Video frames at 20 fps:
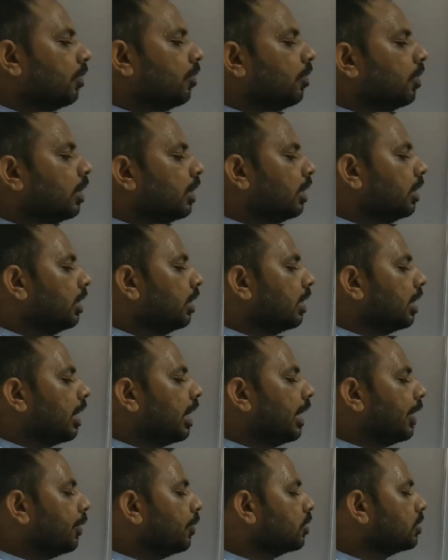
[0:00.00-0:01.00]
1
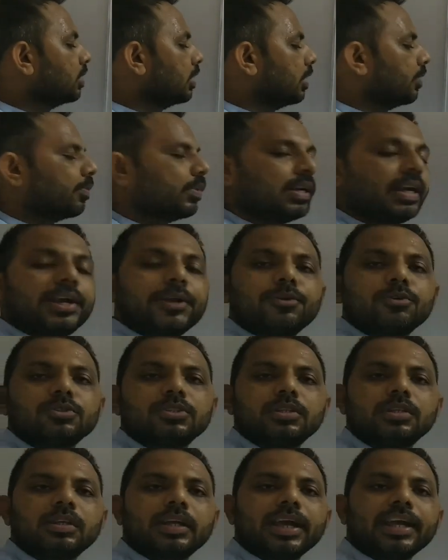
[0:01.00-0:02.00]
hydrogen and 1
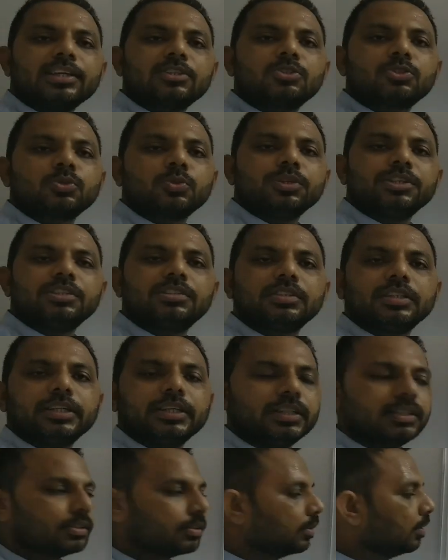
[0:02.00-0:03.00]
hydrogen, H2 is
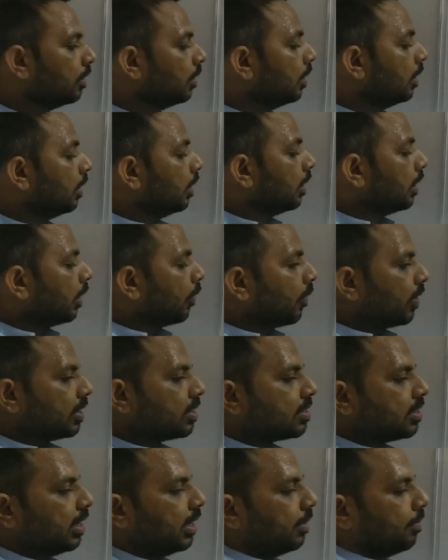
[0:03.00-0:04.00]
released. Now what
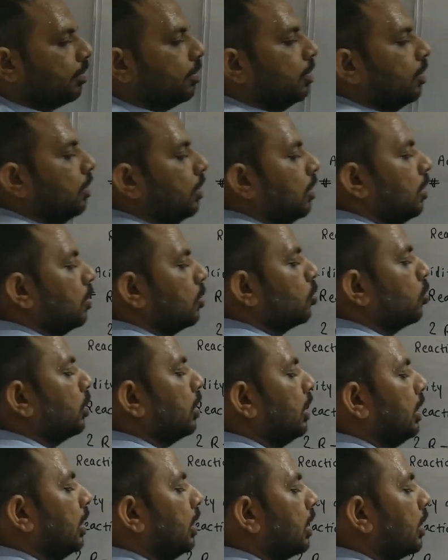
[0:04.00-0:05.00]
is left? So
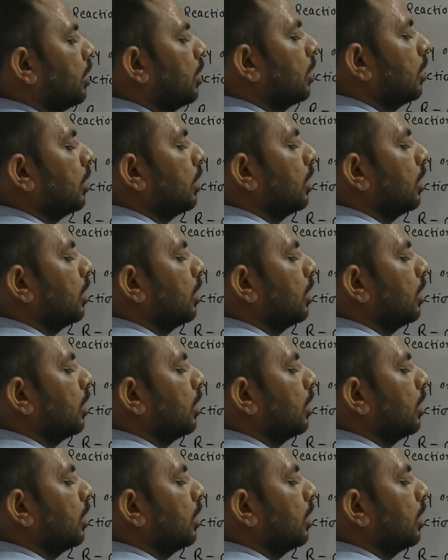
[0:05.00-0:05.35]
here